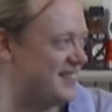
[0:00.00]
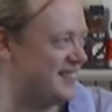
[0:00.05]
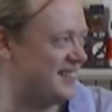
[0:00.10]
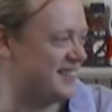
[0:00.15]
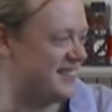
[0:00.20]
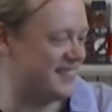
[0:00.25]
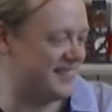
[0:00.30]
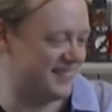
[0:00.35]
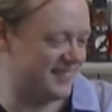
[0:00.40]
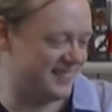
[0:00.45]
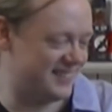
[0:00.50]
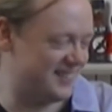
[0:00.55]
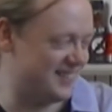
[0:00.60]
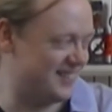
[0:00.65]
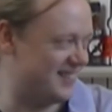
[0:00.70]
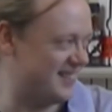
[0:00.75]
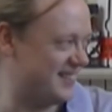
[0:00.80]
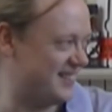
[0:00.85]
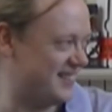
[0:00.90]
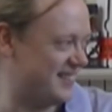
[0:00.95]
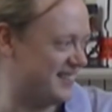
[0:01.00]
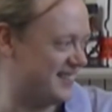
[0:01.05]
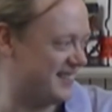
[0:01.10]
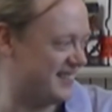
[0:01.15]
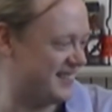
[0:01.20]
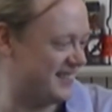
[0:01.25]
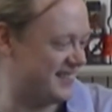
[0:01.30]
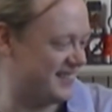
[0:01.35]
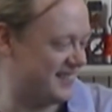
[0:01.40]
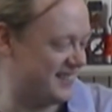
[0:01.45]

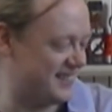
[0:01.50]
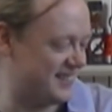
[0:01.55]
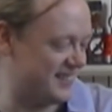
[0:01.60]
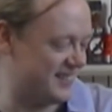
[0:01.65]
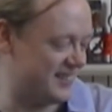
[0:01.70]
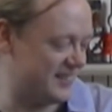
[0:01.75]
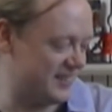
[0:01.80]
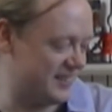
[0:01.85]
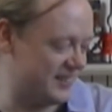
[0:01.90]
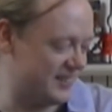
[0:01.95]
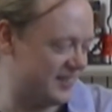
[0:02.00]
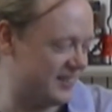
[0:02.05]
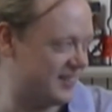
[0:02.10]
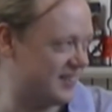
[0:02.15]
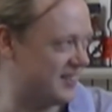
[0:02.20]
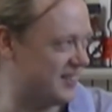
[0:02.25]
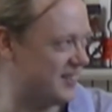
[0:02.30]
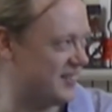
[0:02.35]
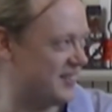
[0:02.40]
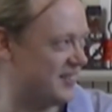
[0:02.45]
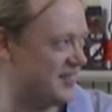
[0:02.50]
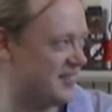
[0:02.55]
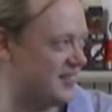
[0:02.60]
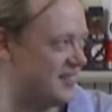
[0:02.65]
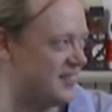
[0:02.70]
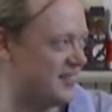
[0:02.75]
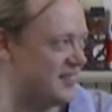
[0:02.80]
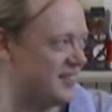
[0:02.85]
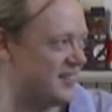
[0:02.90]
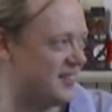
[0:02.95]

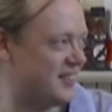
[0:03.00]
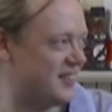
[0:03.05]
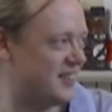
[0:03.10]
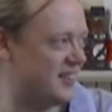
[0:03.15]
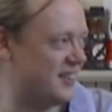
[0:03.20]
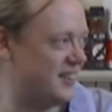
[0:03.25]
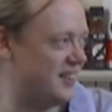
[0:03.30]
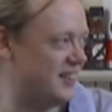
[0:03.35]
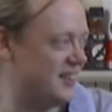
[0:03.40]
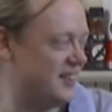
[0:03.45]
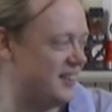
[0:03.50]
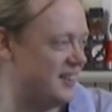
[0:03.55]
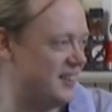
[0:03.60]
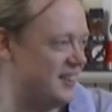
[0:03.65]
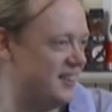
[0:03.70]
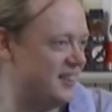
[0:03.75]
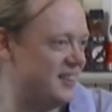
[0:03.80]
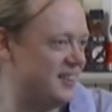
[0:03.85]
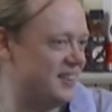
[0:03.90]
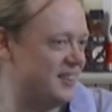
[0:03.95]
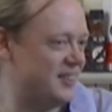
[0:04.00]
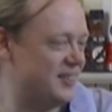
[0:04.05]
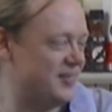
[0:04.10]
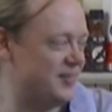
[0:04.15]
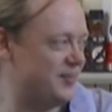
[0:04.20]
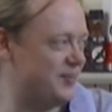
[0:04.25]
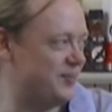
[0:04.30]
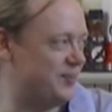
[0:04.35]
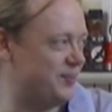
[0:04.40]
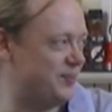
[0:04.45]

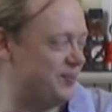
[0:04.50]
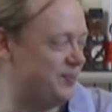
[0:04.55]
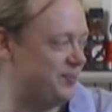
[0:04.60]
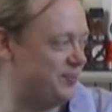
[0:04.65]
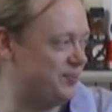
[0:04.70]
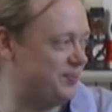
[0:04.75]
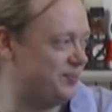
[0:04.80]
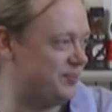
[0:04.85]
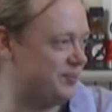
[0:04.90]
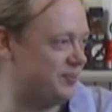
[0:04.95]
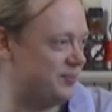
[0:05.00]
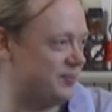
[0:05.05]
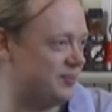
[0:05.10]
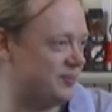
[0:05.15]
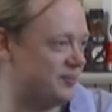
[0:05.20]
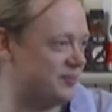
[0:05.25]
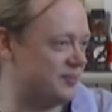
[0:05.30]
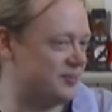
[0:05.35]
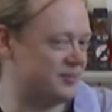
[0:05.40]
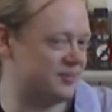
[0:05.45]
The person shown says nothing.